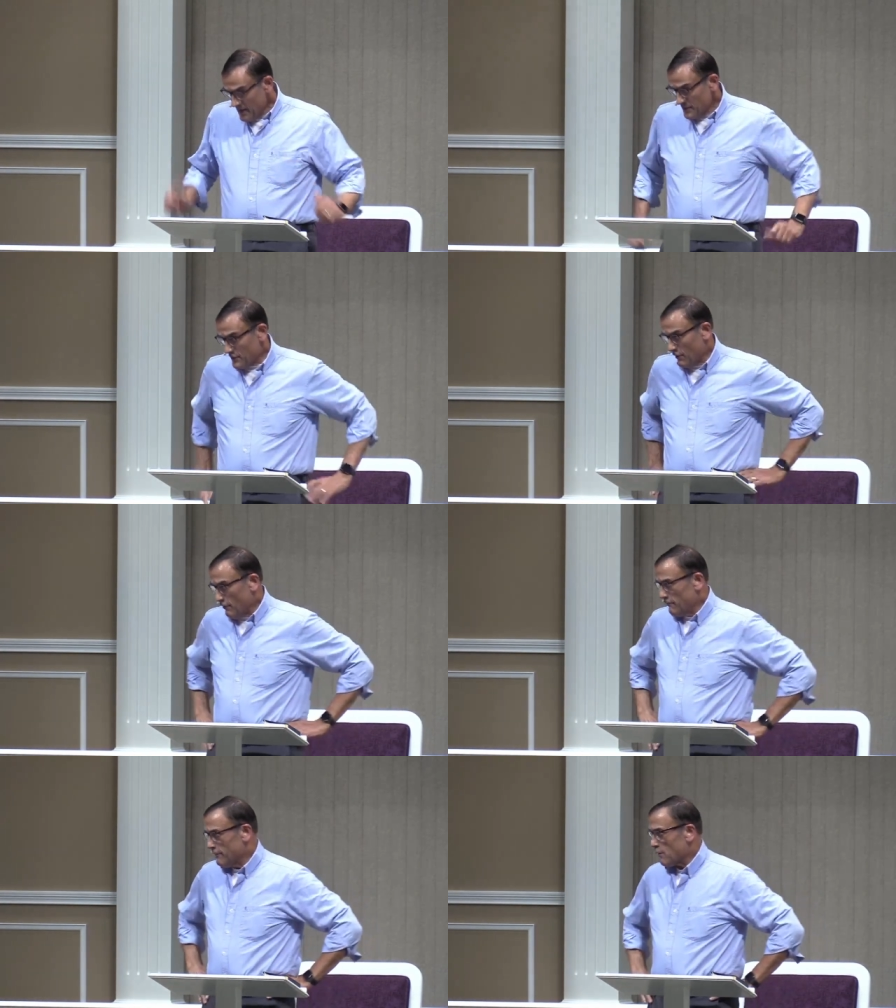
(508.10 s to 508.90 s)

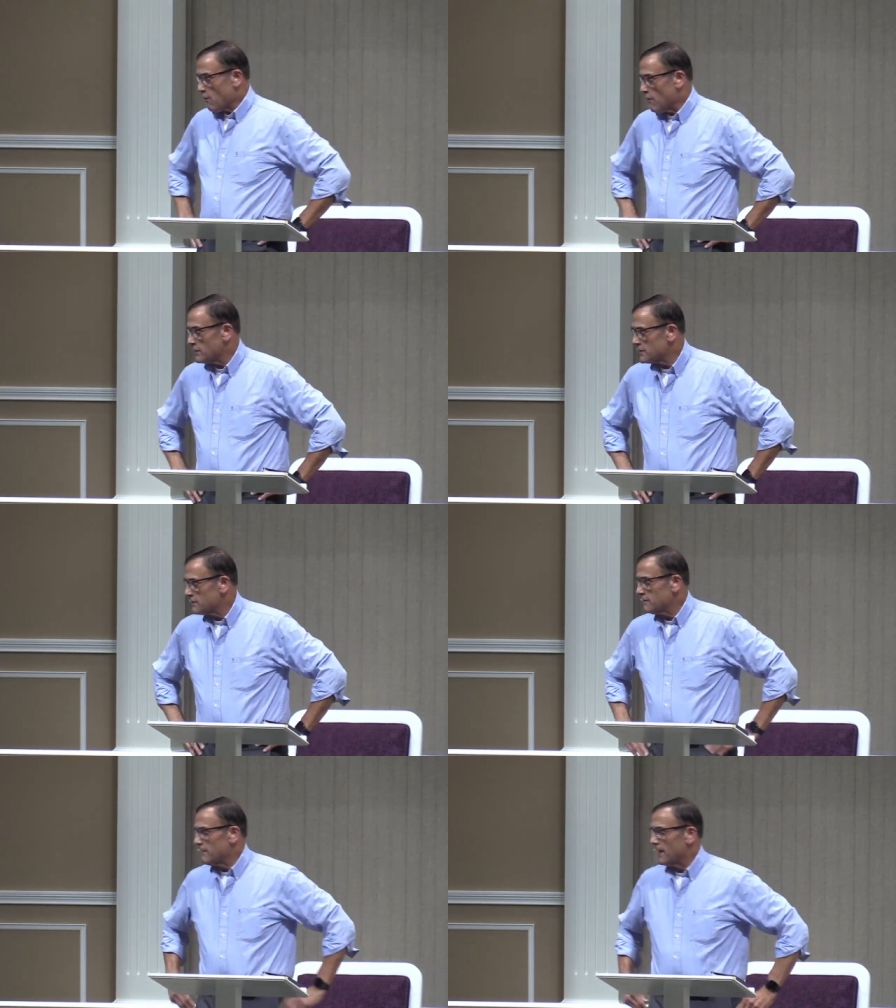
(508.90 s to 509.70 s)
So the
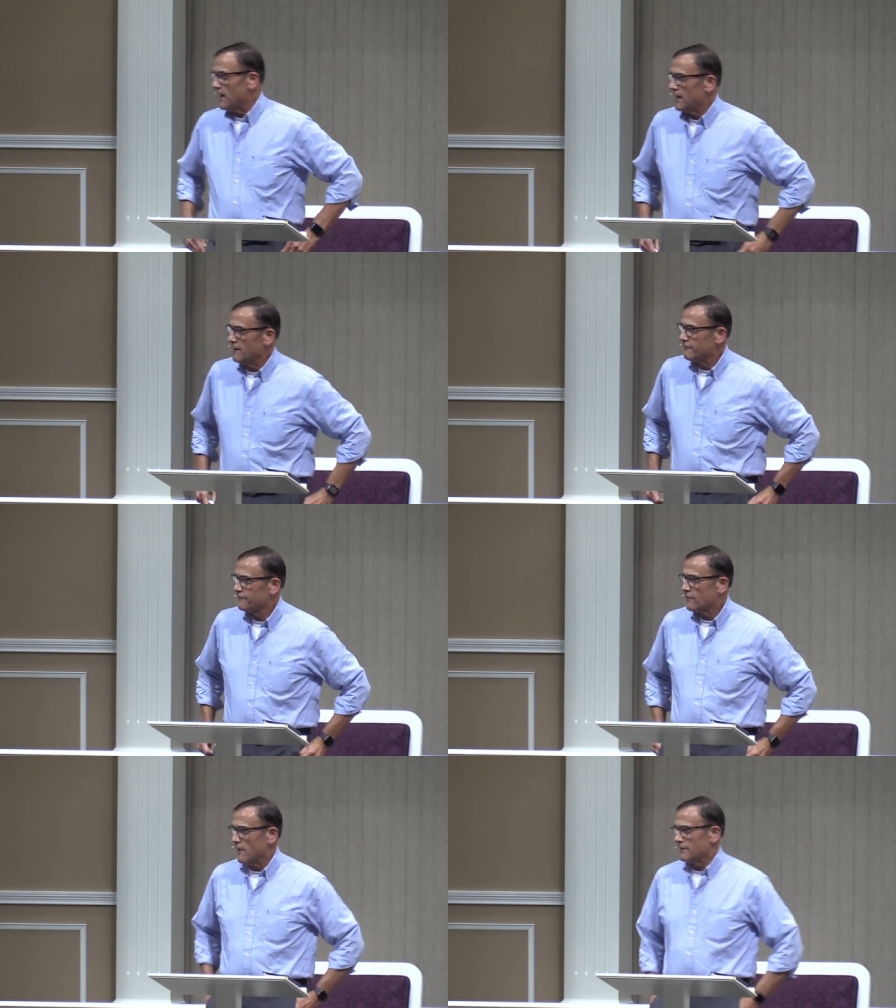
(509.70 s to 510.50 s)
course that I
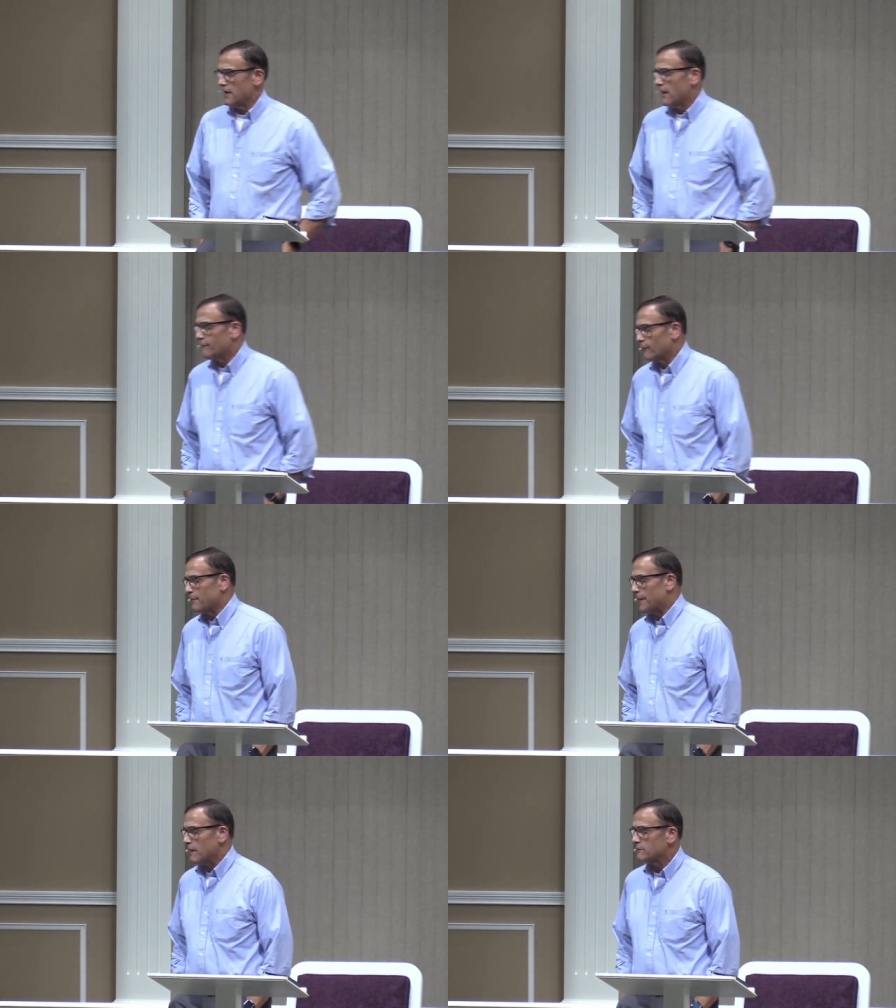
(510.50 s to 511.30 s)
have taught now for
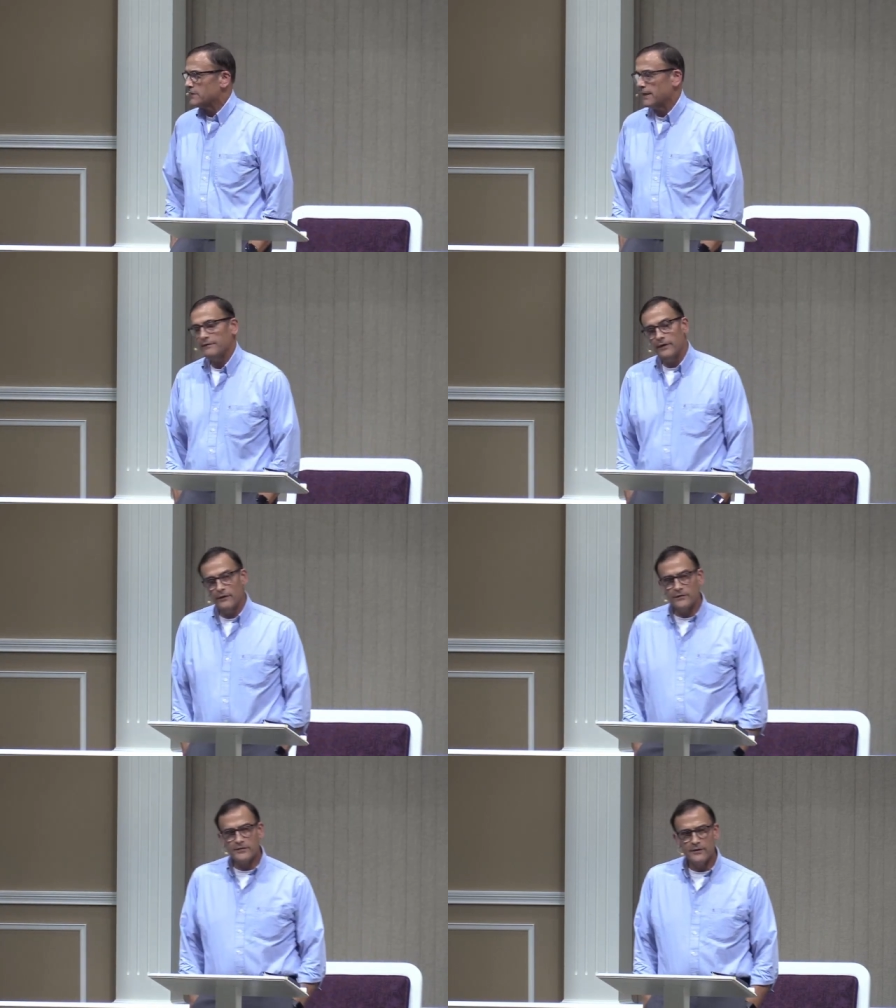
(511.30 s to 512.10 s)
about 10
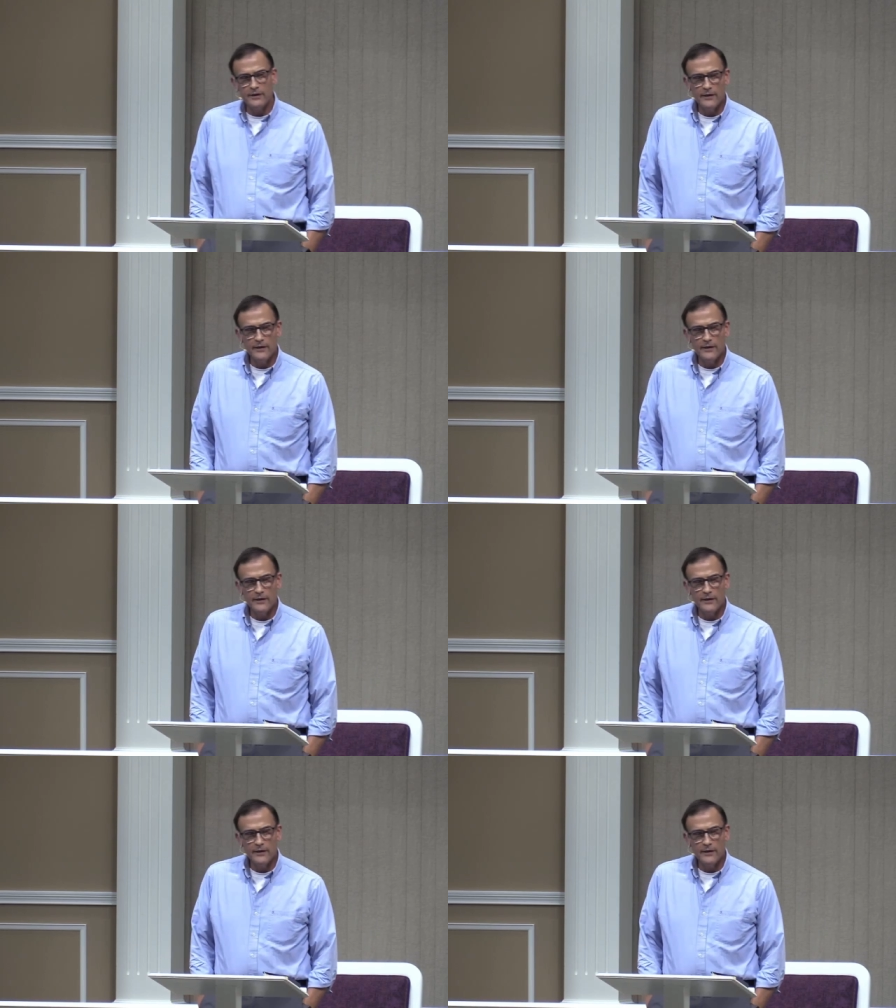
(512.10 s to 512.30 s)
years